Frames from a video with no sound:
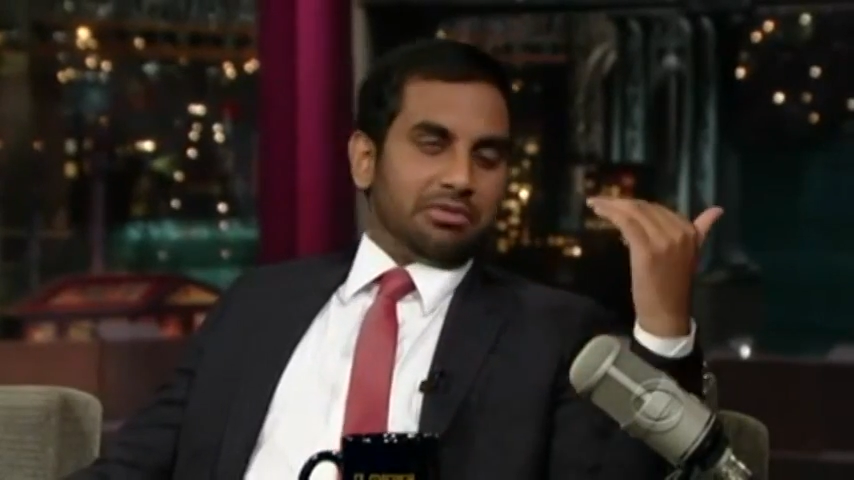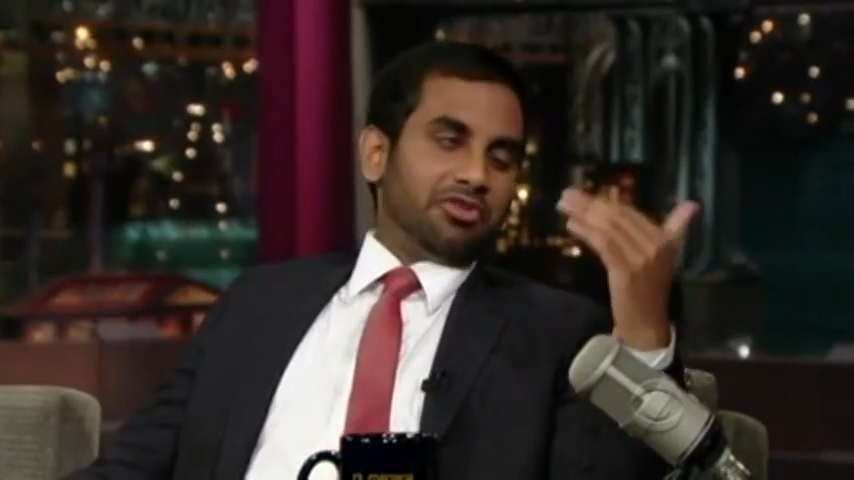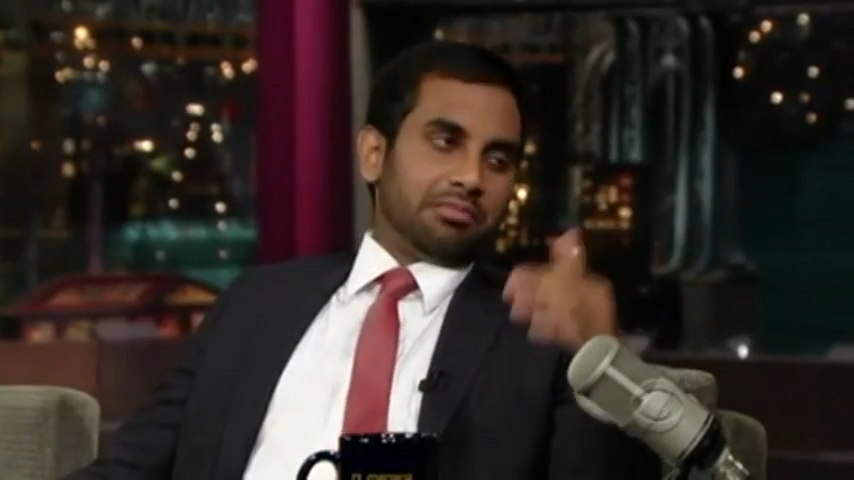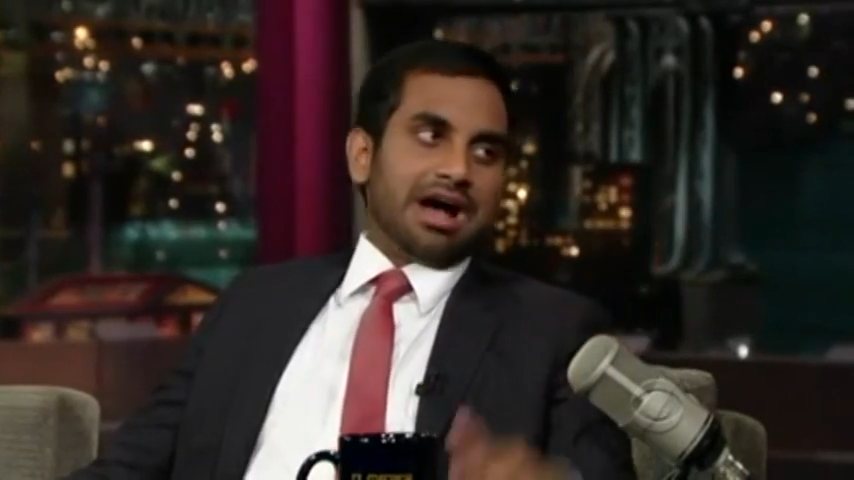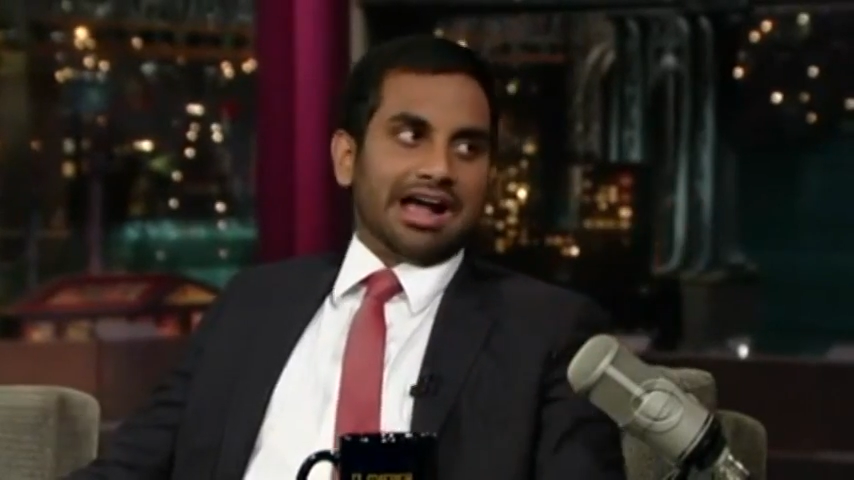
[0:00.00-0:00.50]
over
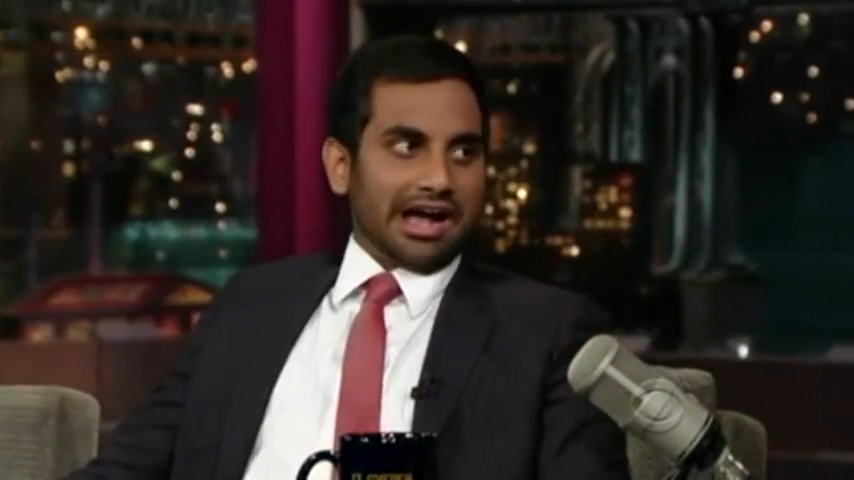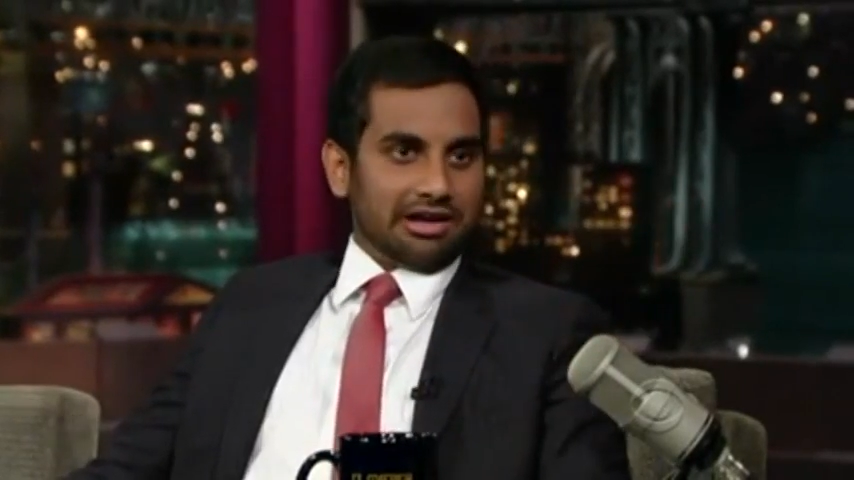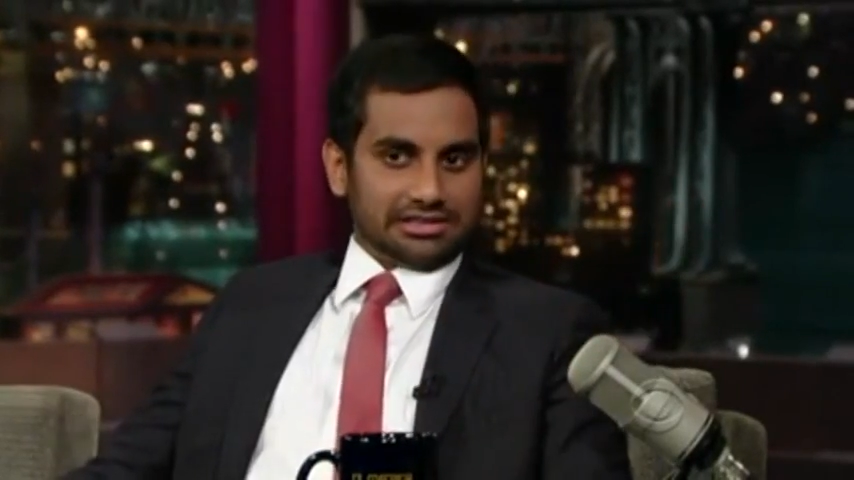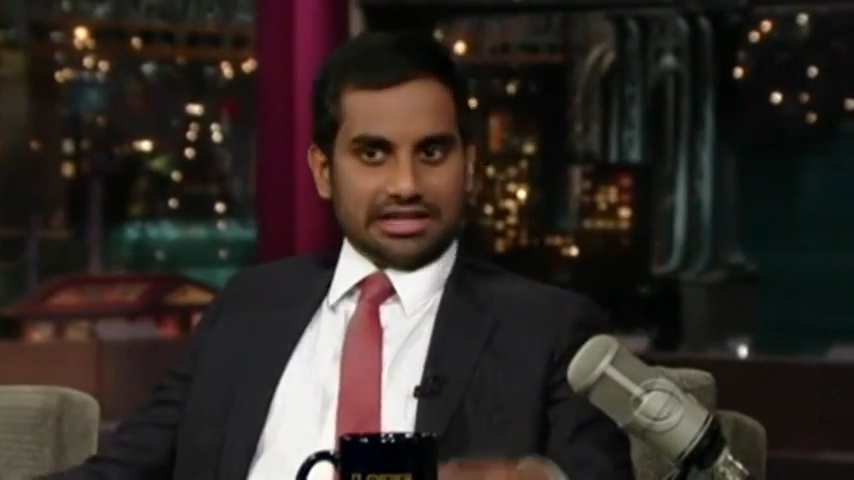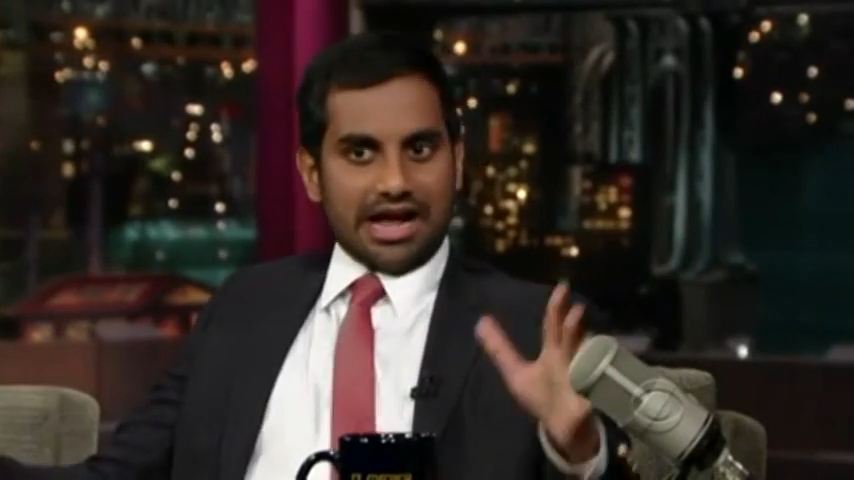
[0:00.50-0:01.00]
to my
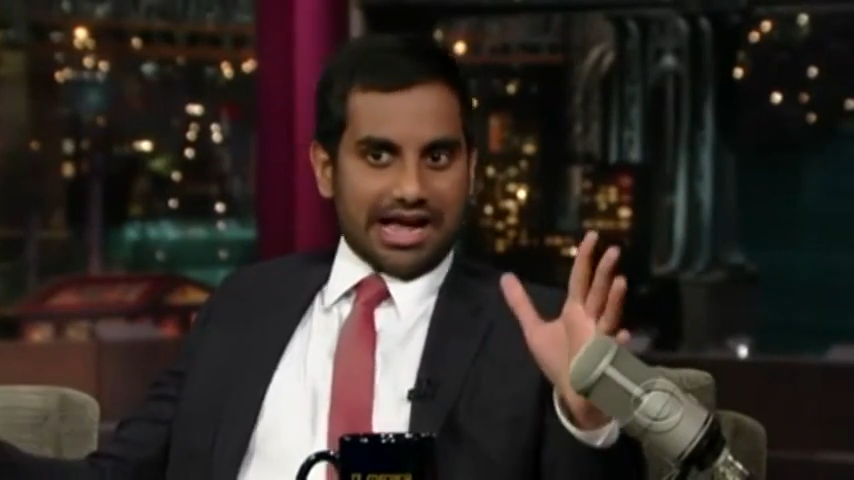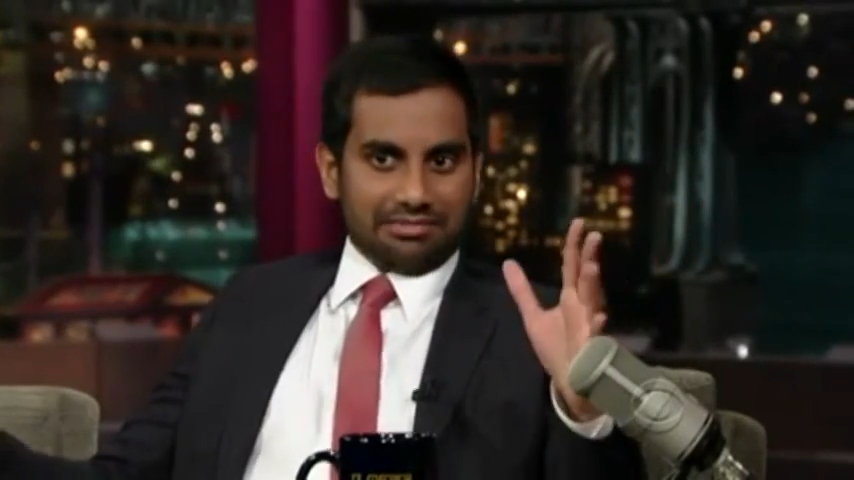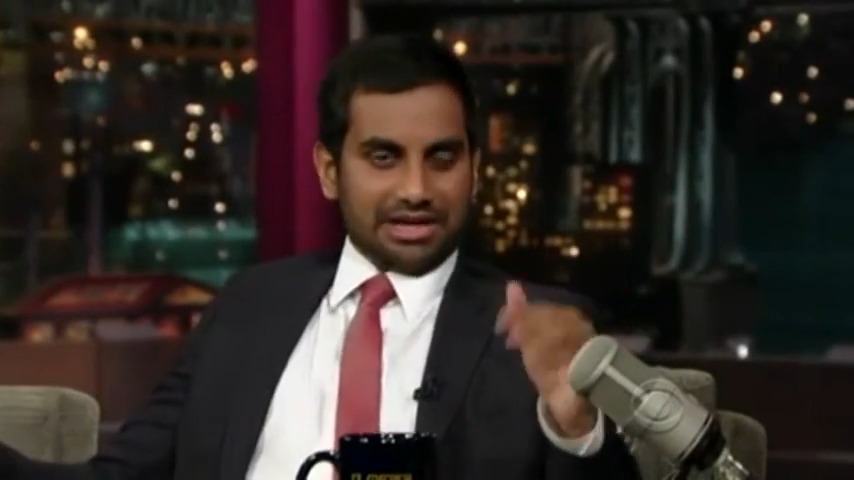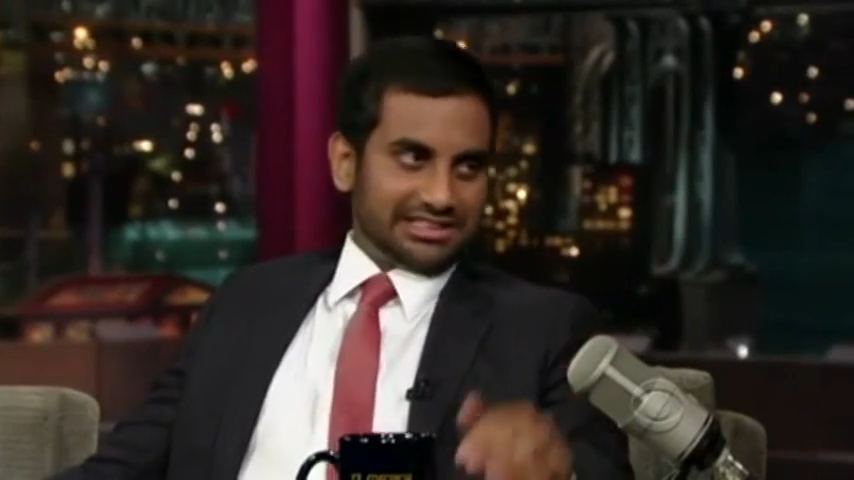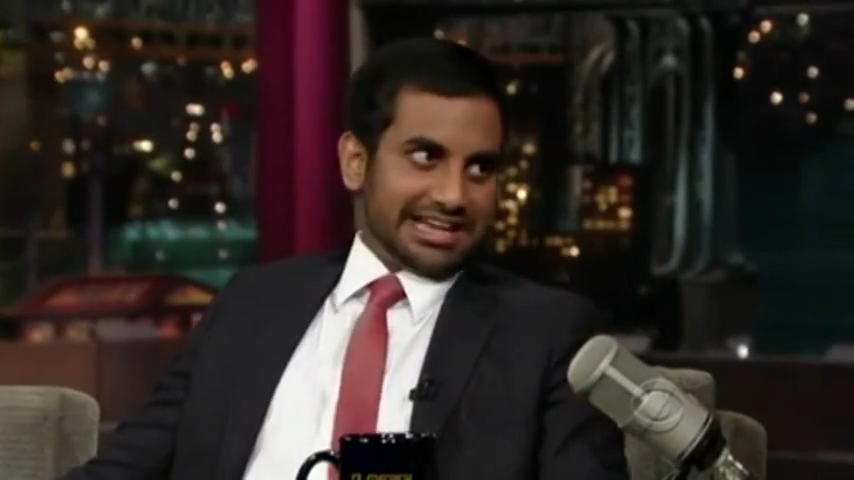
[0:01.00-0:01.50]
house and I had
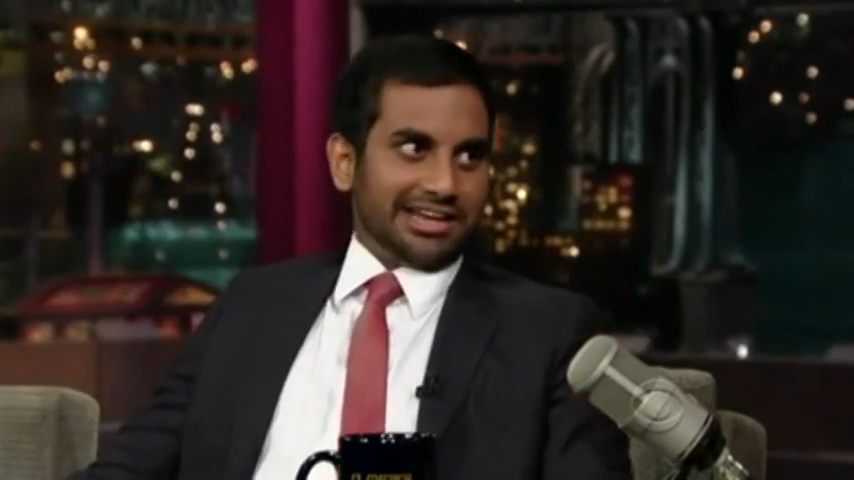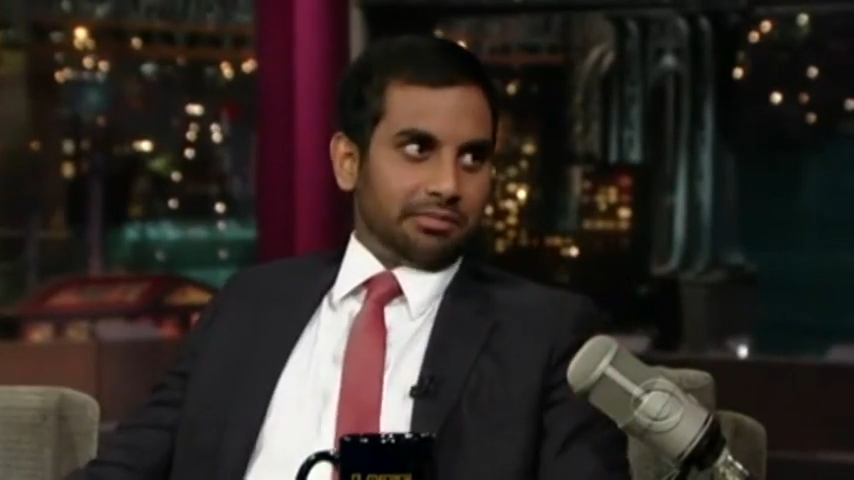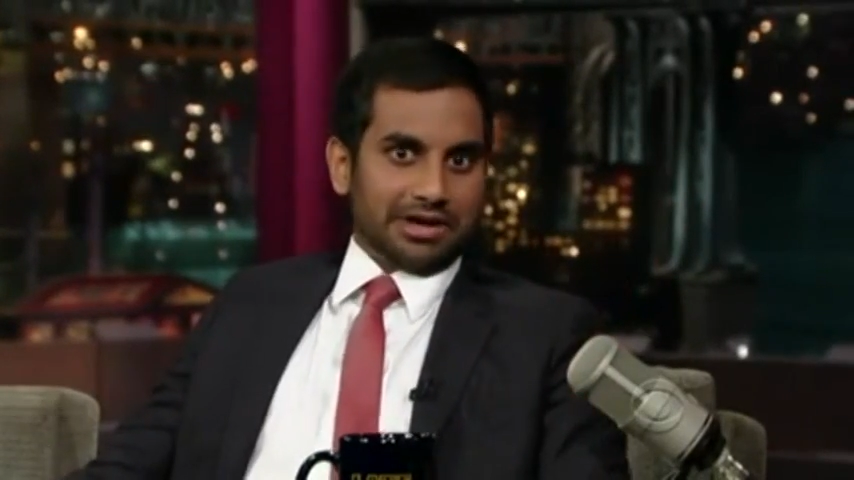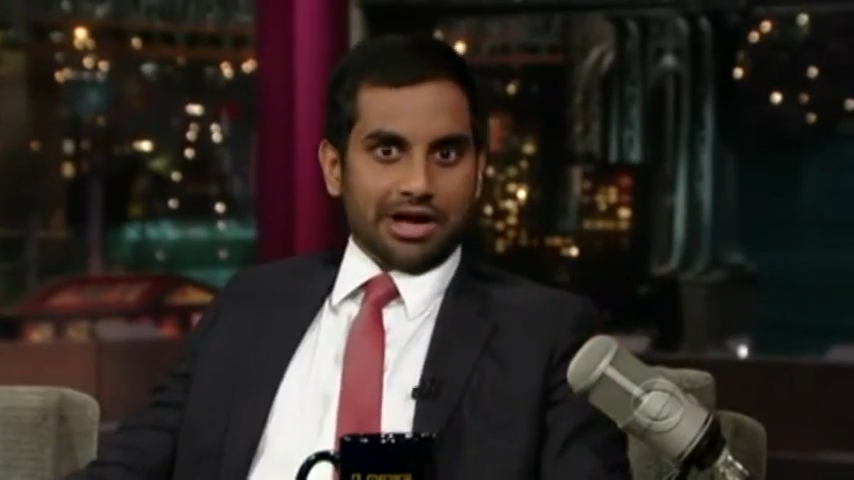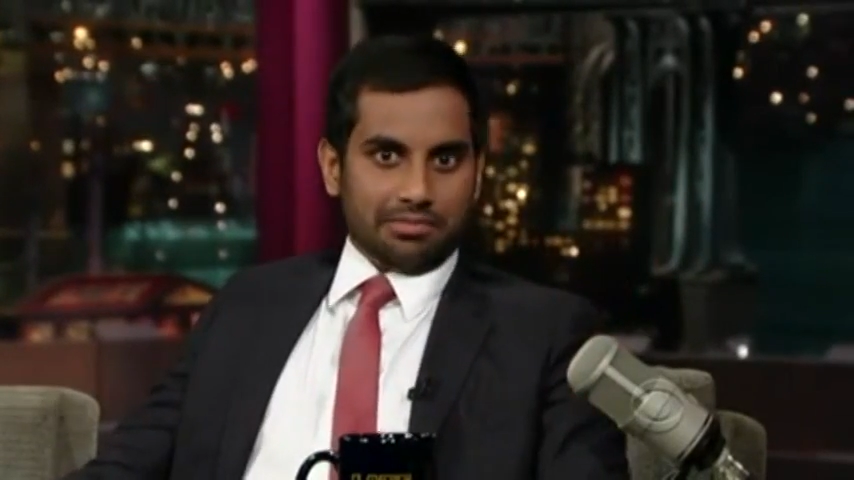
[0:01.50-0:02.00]
my
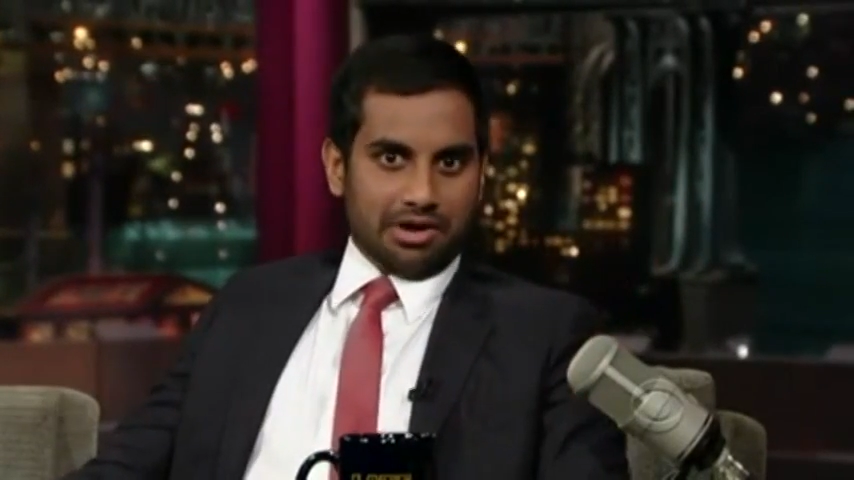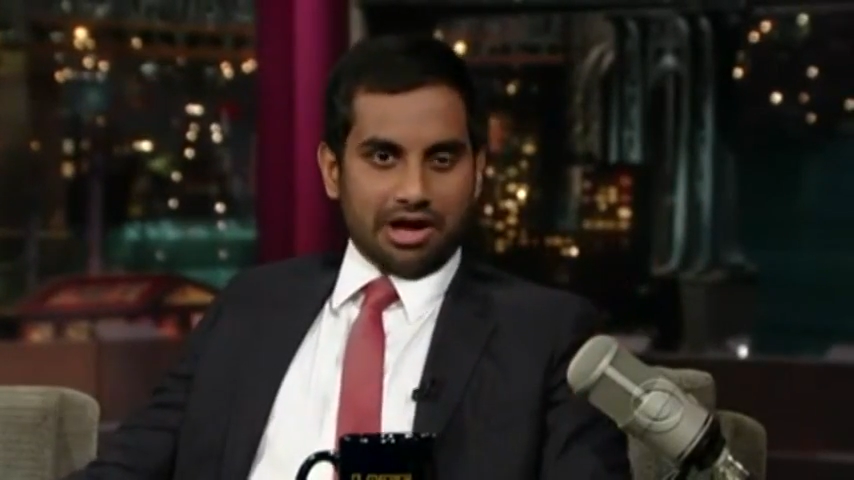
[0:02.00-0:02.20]
stand-up album on,